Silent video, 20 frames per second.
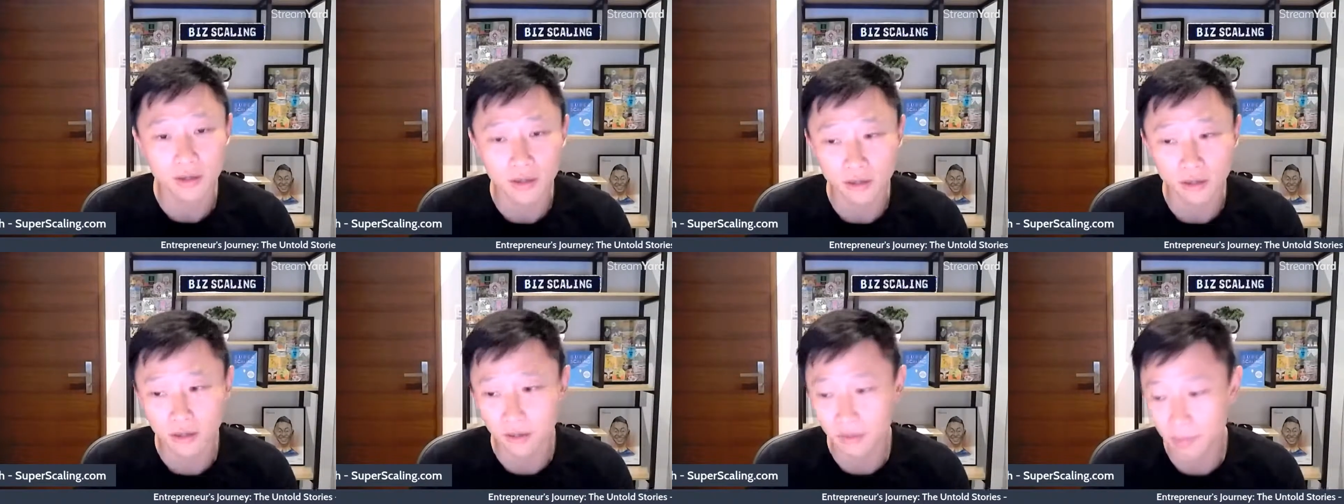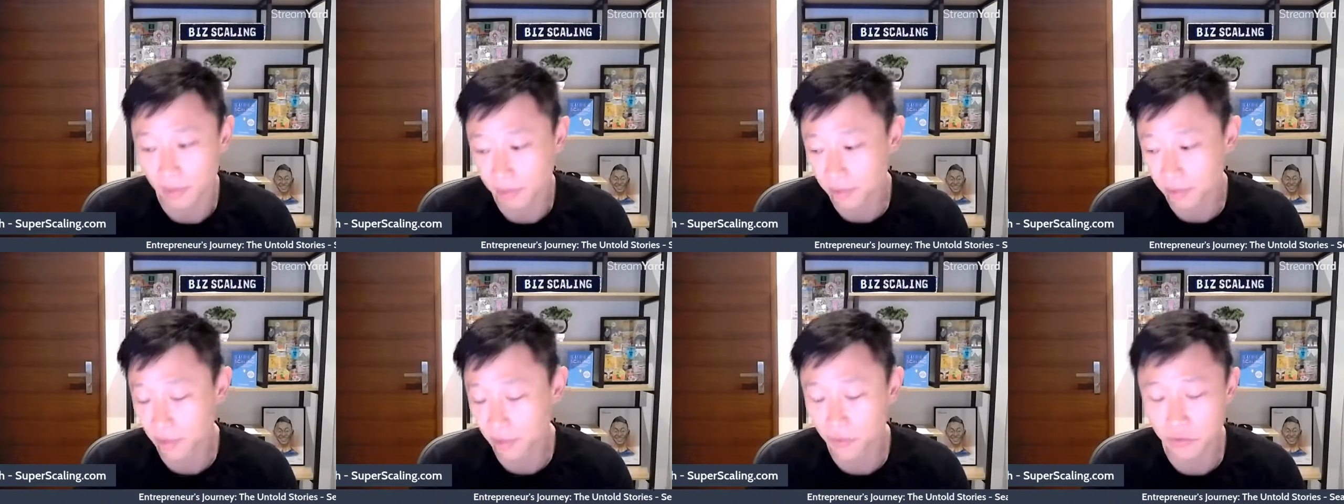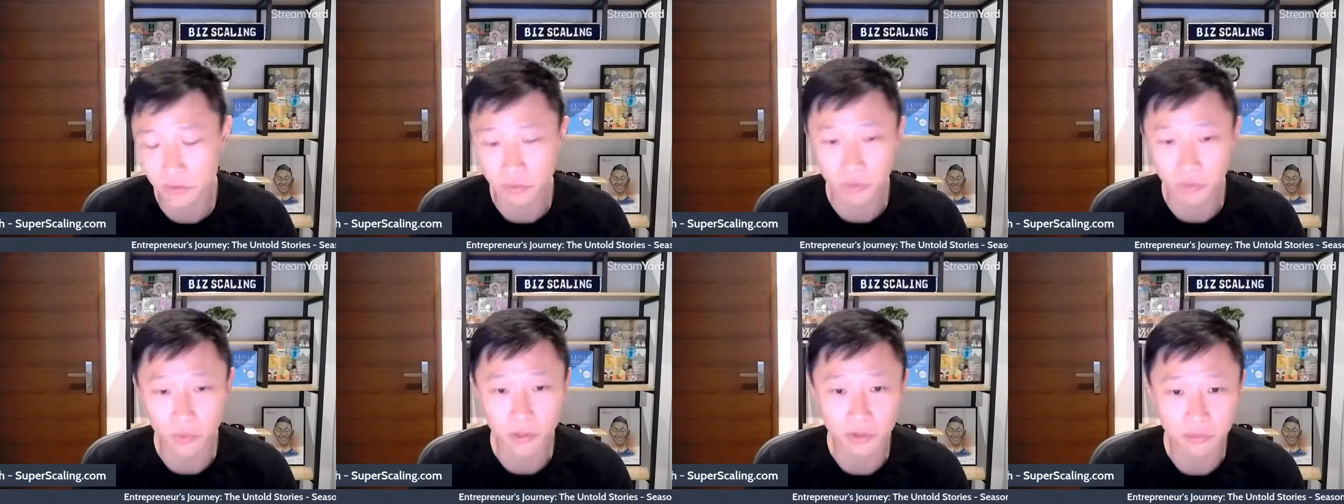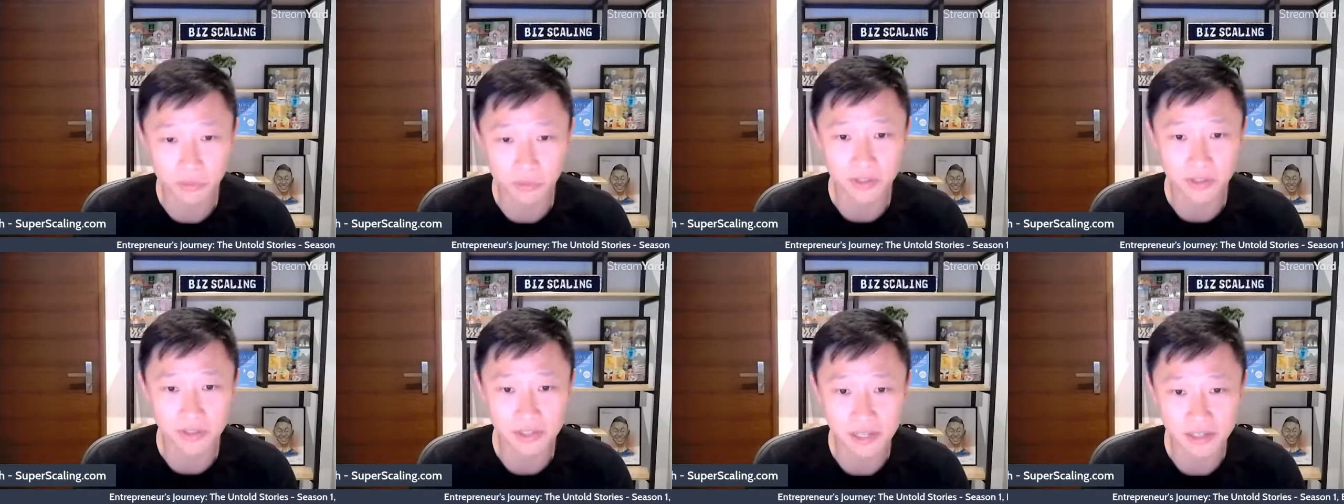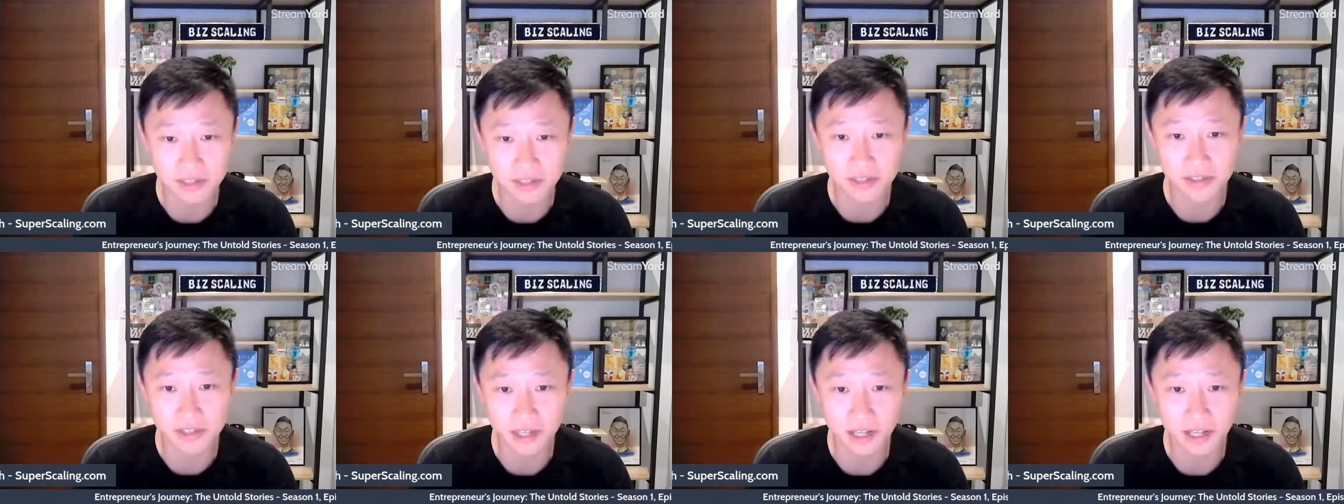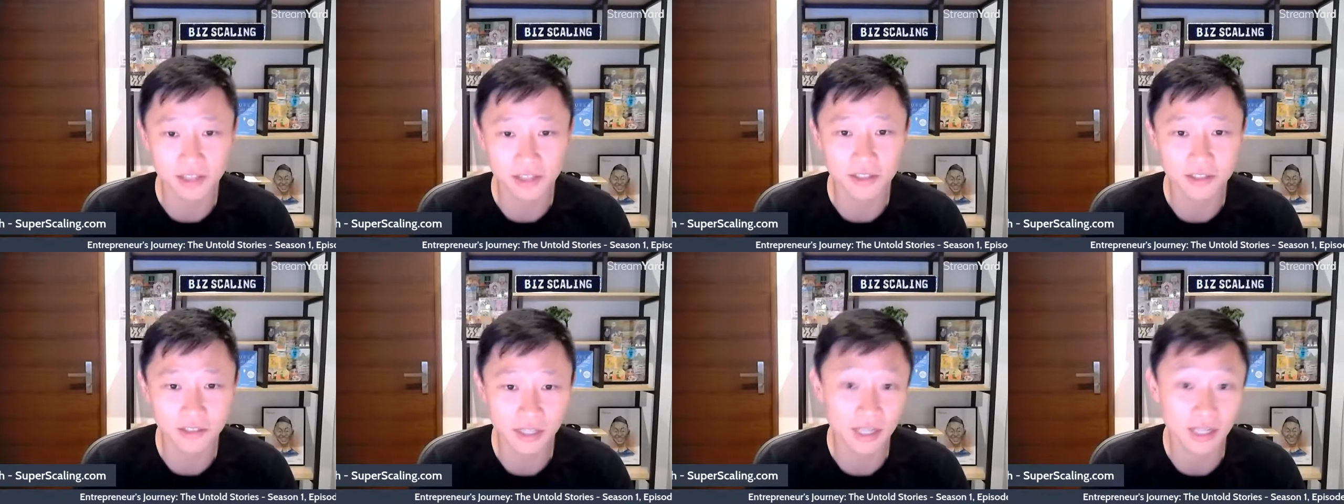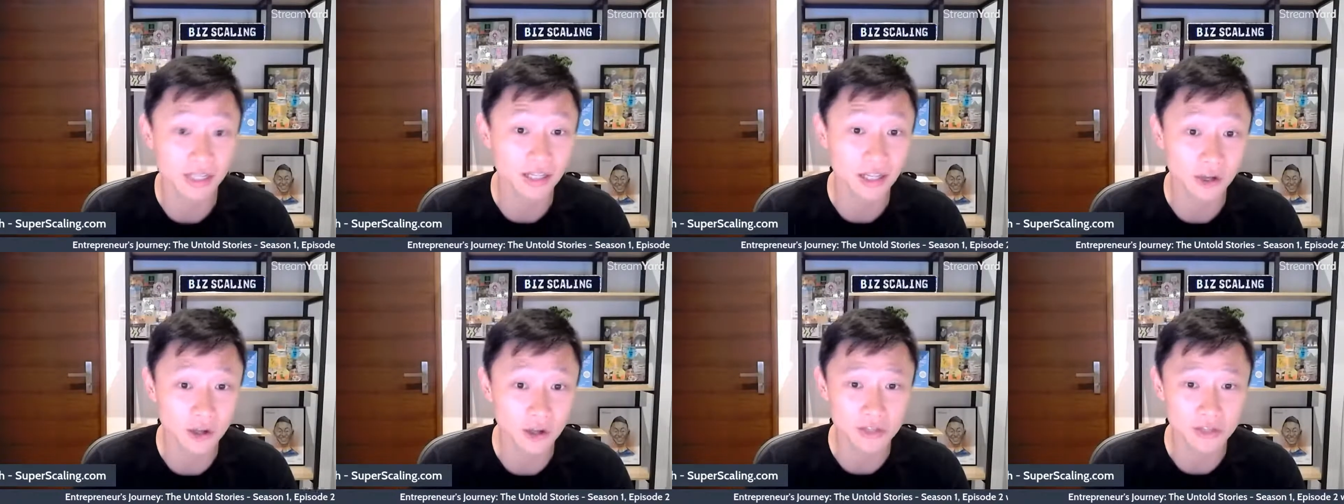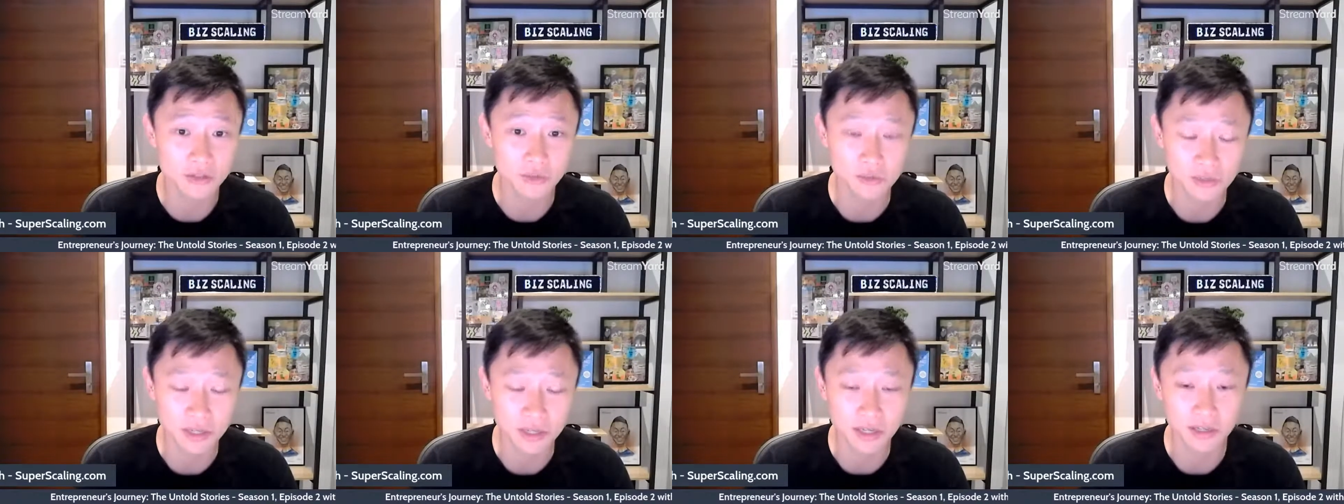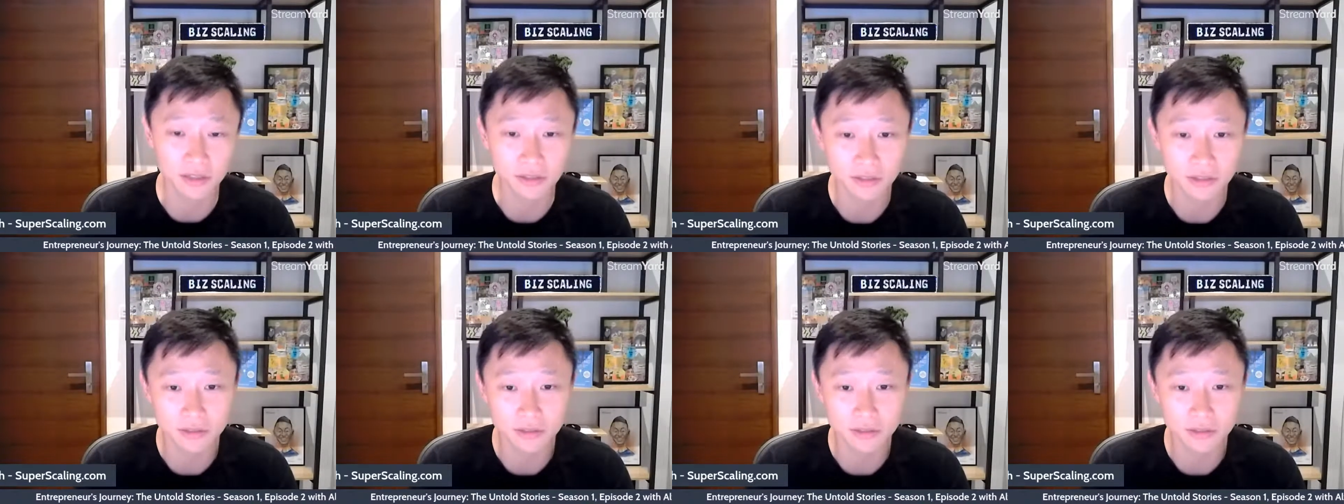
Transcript: I think that was one of the biggest lessons that I learned that allowed us to scale.